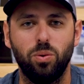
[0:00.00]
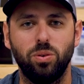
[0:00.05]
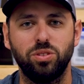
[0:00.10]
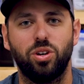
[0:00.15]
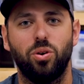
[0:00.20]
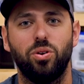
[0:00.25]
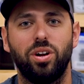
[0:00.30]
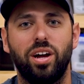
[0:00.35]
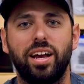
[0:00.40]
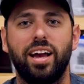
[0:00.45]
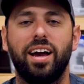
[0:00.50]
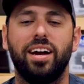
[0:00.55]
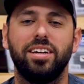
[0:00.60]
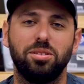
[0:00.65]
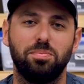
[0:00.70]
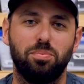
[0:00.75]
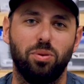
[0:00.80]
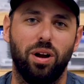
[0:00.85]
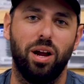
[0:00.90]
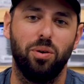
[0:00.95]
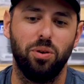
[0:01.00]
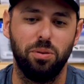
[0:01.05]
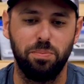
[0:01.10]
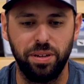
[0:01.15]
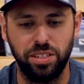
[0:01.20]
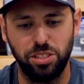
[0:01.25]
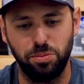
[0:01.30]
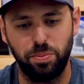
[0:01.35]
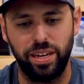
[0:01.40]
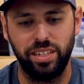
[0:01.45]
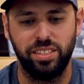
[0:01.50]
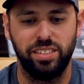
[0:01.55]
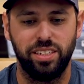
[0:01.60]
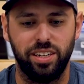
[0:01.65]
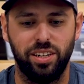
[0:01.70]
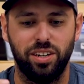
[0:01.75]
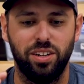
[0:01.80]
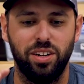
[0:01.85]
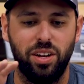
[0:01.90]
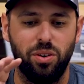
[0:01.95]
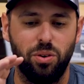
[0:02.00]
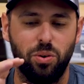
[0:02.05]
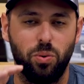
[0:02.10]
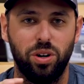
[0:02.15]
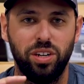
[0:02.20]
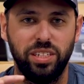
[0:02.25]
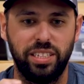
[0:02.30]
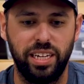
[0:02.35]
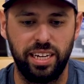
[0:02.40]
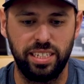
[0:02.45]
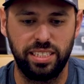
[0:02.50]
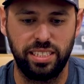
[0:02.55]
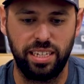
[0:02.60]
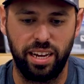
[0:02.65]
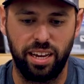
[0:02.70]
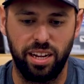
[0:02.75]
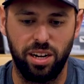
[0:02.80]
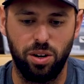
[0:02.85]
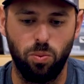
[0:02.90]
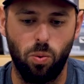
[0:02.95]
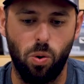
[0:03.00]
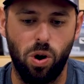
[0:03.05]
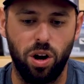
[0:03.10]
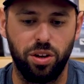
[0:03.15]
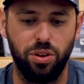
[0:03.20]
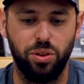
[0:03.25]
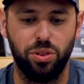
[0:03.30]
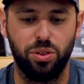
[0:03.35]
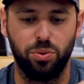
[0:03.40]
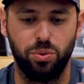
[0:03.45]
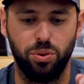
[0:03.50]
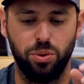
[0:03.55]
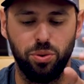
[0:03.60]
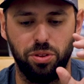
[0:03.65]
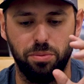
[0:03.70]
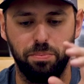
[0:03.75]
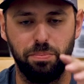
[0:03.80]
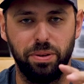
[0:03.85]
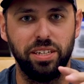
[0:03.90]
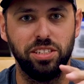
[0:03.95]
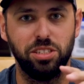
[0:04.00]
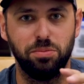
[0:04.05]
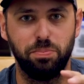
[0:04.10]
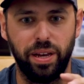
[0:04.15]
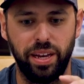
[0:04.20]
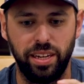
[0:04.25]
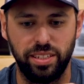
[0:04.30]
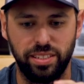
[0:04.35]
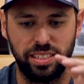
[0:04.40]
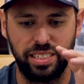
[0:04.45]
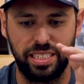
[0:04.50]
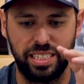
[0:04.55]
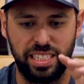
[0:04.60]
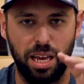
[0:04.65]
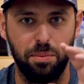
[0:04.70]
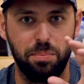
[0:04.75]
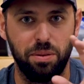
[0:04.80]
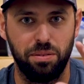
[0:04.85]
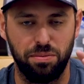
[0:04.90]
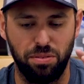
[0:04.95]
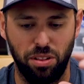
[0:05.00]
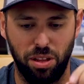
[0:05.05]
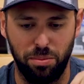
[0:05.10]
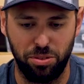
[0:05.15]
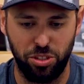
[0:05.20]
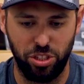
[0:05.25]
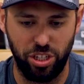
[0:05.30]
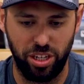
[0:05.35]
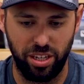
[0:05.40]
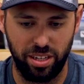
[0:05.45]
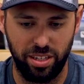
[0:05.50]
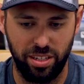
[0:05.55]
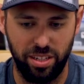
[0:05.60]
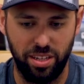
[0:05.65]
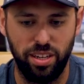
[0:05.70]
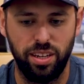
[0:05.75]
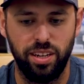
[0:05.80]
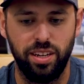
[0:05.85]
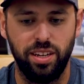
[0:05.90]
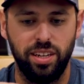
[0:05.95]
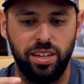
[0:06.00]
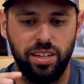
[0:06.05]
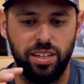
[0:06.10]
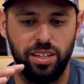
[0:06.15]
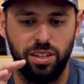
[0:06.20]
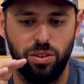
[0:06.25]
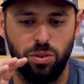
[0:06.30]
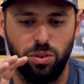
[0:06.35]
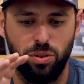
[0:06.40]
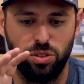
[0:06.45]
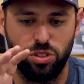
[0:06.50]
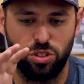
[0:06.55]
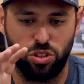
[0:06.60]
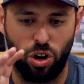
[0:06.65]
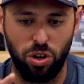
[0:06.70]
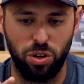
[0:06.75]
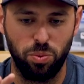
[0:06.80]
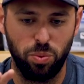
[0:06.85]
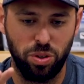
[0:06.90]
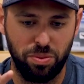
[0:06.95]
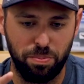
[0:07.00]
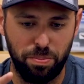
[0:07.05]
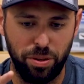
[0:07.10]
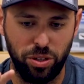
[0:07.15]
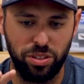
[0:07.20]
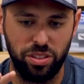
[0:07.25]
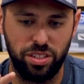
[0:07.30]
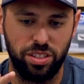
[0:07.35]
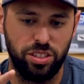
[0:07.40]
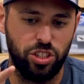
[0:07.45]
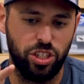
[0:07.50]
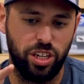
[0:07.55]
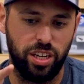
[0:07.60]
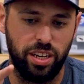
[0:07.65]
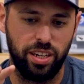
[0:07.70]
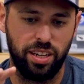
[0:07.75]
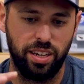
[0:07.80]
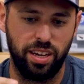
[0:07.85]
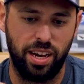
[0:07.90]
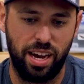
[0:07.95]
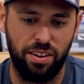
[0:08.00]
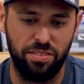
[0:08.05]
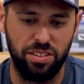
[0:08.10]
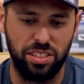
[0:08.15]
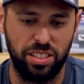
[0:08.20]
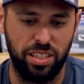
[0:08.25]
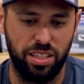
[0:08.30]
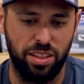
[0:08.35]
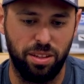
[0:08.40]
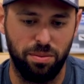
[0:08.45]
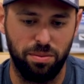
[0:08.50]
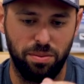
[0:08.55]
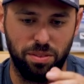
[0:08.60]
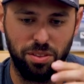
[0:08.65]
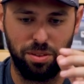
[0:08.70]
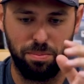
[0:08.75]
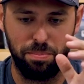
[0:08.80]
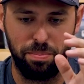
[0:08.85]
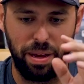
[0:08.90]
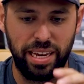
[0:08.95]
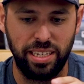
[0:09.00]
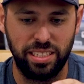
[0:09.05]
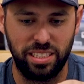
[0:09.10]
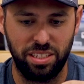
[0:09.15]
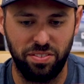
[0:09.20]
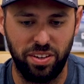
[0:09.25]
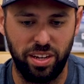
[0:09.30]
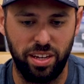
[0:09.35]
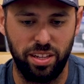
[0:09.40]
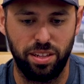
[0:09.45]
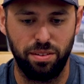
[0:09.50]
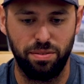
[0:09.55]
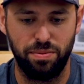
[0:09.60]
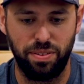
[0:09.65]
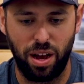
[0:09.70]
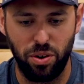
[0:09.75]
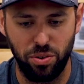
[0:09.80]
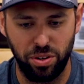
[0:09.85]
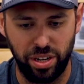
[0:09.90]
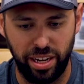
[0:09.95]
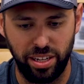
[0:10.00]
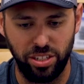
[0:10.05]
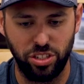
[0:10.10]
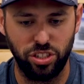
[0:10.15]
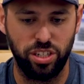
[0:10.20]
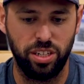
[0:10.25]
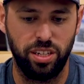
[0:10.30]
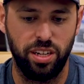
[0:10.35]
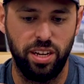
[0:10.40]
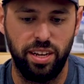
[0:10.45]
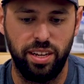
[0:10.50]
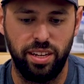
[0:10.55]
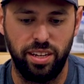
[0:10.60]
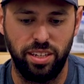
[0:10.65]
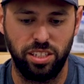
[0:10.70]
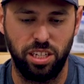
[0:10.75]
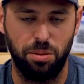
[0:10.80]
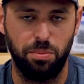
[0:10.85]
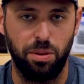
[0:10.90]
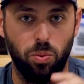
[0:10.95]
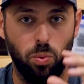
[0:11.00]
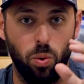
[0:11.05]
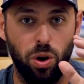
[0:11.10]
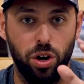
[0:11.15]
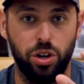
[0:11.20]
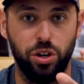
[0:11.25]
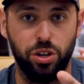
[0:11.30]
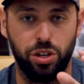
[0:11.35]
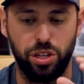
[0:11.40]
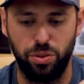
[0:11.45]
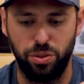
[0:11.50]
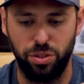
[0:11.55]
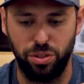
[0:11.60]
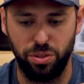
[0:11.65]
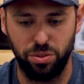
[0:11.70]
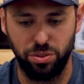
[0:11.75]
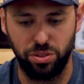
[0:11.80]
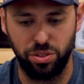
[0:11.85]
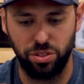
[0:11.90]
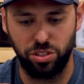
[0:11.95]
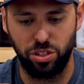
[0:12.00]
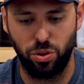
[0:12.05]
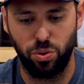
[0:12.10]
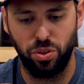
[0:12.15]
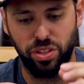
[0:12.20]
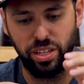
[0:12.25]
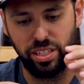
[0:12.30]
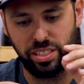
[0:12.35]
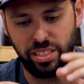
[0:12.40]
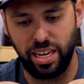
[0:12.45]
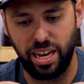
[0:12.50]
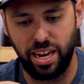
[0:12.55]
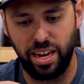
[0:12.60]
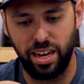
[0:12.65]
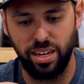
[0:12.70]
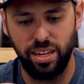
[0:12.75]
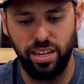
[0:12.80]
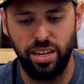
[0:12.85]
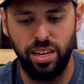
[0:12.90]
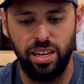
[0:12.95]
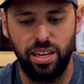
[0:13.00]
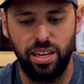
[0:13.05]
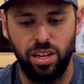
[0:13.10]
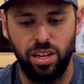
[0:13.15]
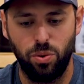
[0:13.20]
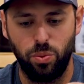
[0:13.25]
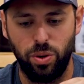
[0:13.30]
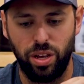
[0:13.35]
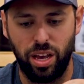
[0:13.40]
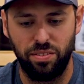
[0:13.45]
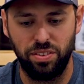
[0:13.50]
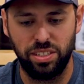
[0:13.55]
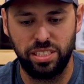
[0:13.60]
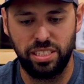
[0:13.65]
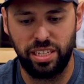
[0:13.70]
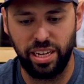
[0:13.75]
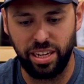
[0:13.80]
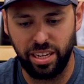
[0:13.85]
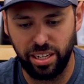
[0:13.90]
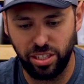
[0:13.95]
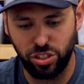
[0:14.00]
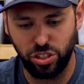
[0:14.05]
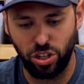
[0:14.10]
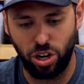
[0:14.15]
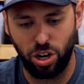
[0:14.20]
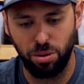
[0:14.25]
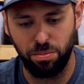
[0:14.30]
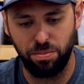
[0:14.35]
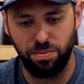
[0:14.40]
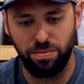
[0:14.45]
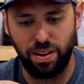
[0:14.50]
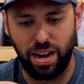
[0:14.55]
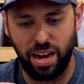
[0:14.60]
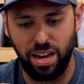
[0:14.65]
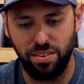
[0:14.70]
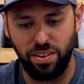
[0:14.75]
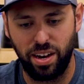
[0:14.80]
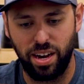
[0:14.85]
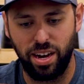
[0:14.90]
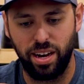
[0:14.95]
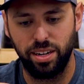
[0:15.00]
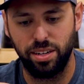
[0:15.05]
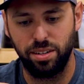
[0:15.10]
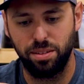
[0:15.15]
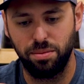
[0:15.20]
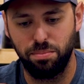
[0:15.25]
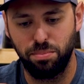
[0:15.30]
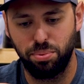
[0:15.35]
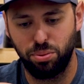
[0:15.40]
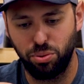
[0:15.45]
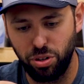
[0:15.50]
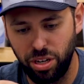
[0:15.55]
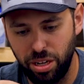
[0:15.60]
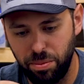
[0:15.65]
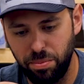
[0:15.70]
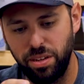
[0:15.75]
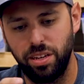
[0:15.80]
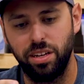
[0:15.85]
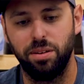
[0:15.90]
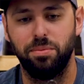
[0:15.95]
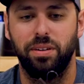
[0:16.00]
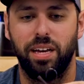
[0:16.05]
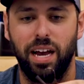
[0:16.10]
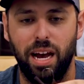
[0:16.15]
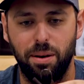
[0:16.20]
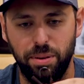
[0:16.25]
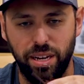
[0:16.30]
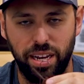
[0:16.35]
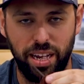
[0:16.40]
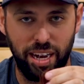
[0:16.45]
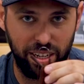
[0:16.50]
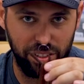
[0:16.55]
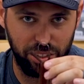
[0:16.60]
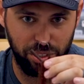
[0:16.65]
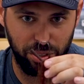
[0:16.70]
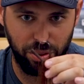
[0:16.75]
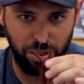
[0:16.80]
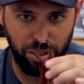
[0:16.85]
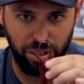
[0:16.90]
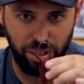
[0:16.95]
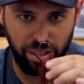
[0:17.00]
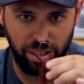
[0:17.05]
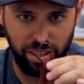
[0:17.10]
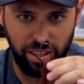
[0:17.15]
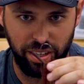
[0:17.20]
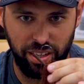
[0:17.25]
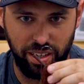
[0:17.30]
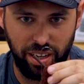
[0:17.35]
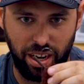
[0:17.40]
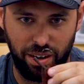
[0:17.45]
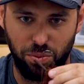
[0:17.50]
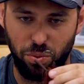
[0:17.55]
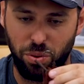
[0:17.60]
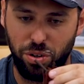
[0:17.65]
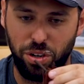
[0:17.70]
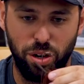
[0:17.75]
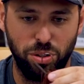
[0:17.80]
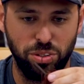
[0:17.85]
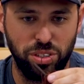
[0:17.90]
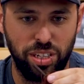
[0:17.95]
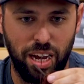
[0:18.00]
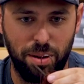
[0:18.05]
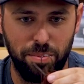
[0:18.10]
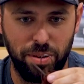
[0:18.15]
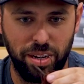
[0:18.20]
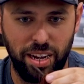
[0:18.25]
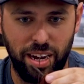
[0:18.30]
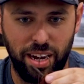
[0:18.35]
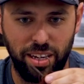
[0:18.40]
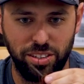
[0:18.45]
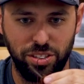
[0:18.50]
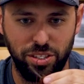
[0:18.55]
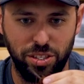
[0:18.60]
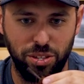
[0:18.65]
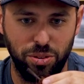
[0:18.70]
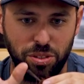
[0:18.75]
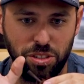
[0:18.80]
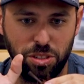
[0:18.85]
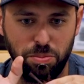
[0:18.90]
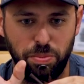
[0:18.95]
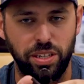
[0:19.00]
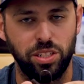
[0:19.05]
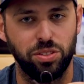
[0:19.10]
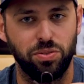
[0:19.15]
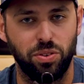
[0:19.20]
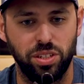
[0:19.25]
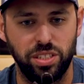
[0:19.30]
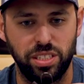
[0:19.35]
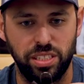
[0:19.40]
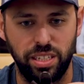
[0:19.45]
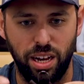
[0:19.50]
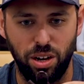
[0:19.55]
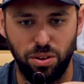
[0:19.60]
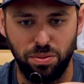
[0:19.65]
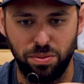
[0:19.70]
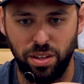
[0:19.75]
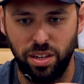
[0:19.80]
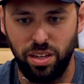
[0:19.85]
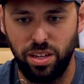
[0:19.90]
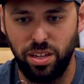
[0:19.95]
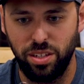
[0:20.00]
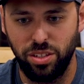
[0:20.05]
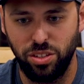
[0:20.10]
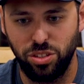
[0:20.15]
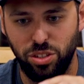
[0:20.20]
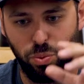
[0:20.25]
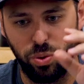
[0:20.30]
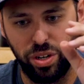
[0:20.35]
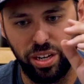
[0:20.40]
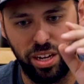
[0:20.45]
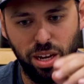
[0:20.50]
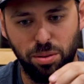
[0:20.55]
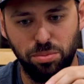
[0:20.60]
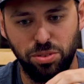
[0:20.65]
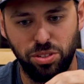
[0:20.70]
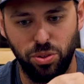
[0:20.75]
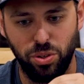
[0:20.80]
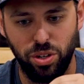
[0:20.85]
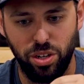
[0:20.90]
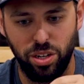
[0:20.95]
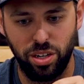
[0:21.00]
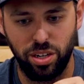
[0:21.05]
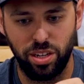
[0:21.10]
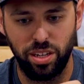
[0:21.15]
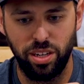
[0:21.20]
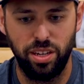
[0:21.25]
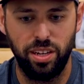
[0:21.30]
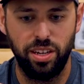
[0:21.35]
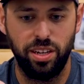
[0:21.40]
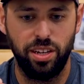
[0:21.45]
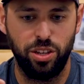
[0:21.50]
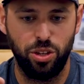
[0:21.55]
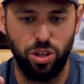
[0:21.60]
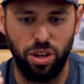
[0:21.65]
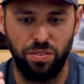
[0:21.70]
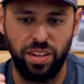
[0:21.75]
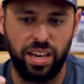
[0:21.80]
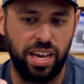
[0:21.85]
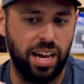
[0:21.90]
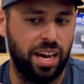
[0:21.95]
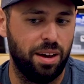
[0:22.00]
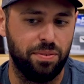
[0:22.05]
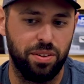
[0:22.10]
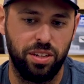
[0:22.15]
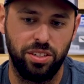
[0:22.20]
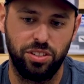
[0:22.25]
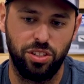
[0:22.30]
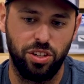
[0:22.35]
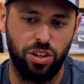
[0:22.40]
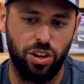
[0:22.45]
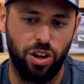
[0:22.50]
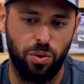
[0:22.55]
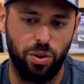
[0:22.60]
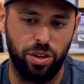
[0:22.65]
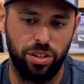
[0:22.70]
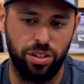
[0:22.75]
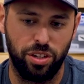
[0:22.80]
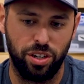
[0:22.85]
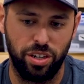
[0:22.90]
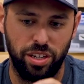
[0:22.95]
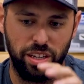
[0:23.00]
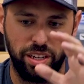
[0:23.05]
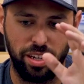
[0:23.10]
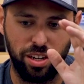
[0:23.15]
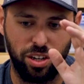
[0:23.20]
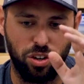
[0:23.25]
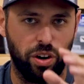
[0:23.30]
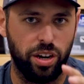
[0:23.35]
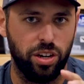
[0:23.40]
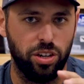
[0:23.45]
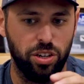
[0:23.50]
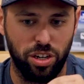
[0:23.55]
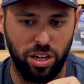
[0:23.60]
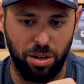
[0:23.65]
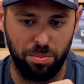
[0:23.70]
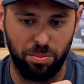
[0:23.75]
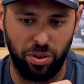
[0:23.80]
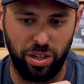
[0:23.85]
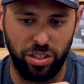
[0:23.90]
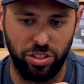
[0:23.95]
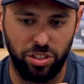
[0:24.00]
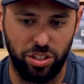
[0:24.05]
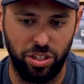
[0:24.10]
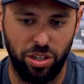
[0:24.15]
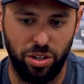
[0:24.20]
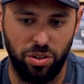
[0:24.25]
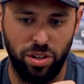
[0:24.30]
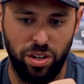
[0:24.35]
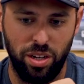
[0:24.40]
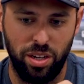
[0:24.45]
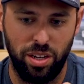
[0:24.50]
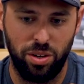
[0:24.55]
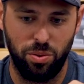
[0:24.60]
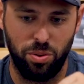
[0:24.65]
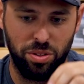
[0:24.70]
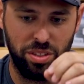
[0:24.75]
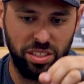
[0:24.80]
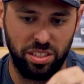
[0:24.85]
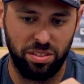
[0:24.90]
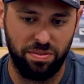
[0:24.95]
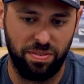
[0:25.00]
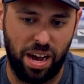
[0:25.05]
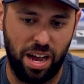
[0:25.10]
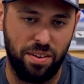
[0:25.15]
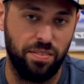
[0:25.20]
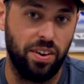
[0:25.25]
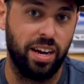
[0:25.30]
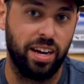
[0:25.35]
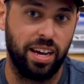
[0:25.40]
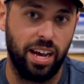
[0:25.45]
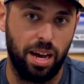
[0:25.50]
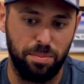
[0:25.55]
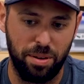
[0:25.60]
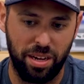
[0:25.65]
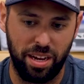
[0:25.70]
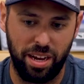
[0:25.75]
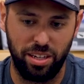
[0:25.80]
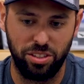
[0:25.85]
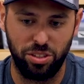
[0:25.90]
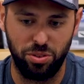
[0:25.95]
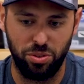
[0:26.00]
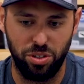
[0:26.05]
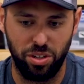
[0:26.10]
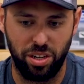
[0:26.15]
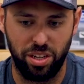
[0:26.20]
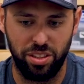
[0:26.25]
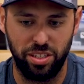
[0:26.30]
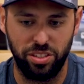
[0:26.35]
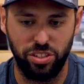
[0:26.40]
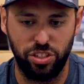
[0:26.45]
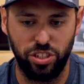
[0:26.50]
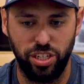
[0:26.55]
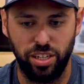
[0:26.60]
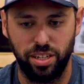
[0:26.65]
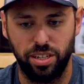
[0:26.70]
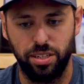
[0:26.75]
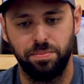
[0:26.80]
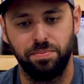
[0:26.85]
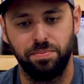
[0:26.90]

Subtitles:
What's going on, guys? Brian with Biz Baits here. We want to take a second and walk you through the Biz Baits skip and flip jig. Starting with building the jig, obviously the base of it, the foundation, is going to be what hook you use. So in this guy, we have a sticky sharp 5/0 premium Gamakatsu hook. Everyone knows Gamakatsu, it speaks for itself. So when it comes to a hook, you have the confidence in knowing you're going to get a great hookup ratio with this 5/0 Gamakatsu hook in this jig.